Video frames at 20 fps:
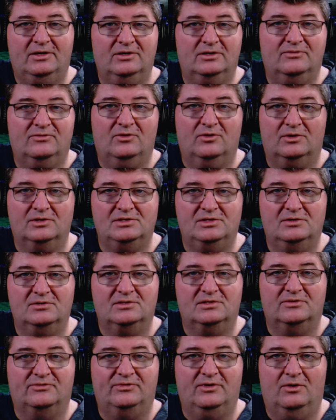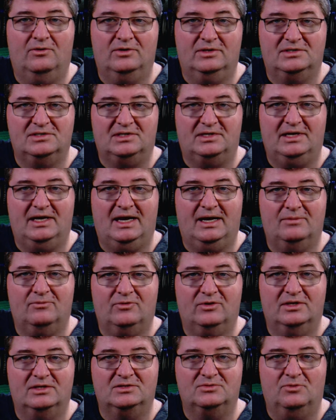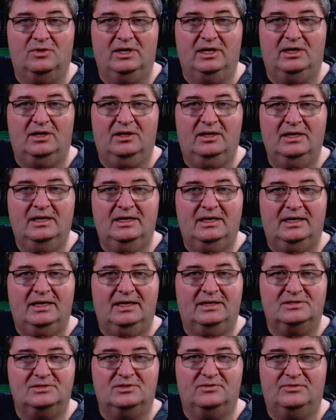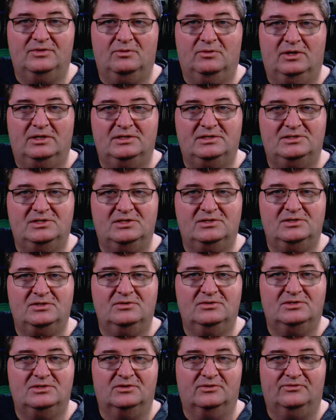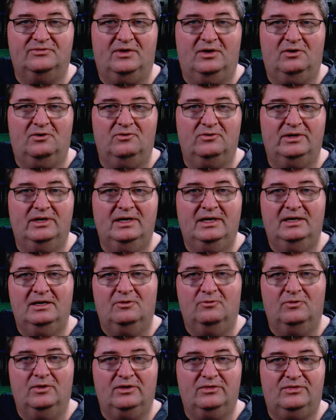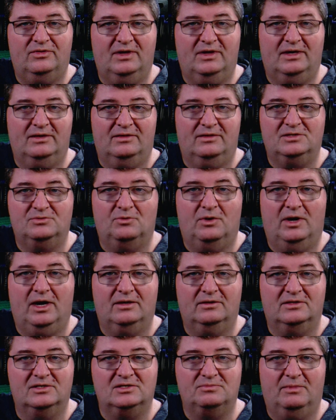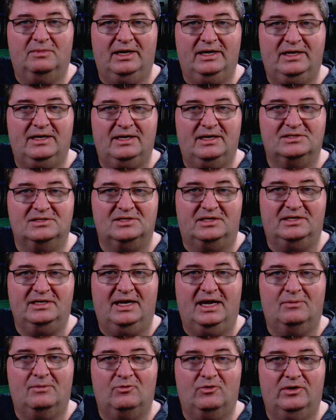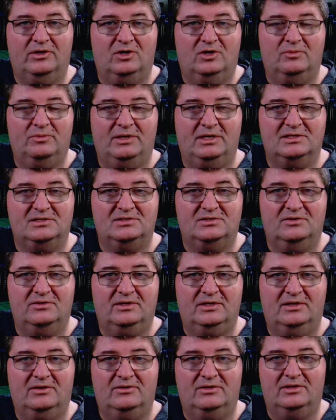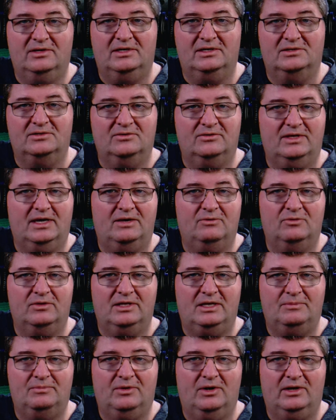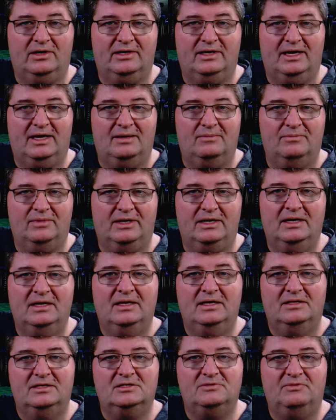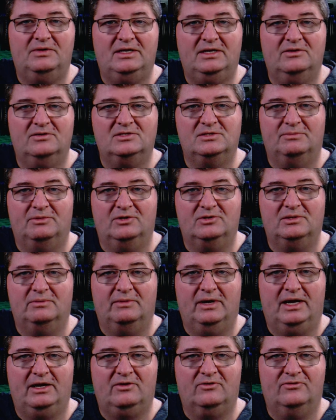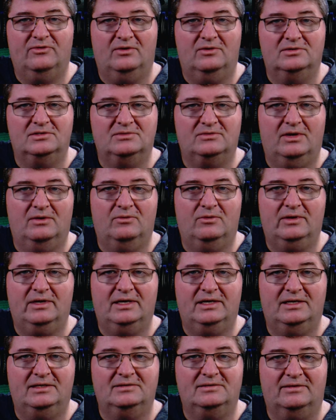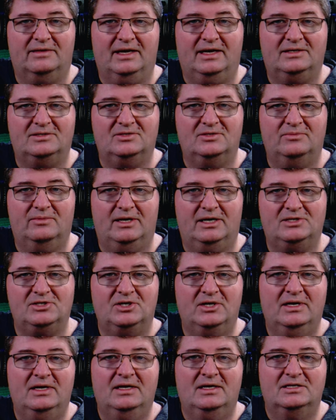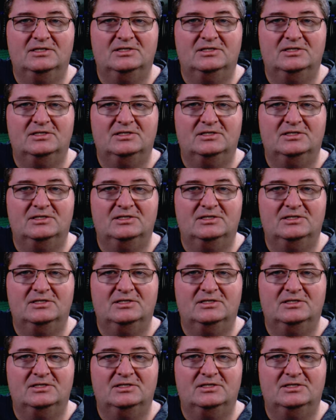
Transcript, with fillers: I could, of course, use the phone as the camera as well. And so if you want to just use your phone with this wireless mic as a camera in OBS Studio, you can do that with Epocam. But this video is about the microphone, so I won't get into that too much.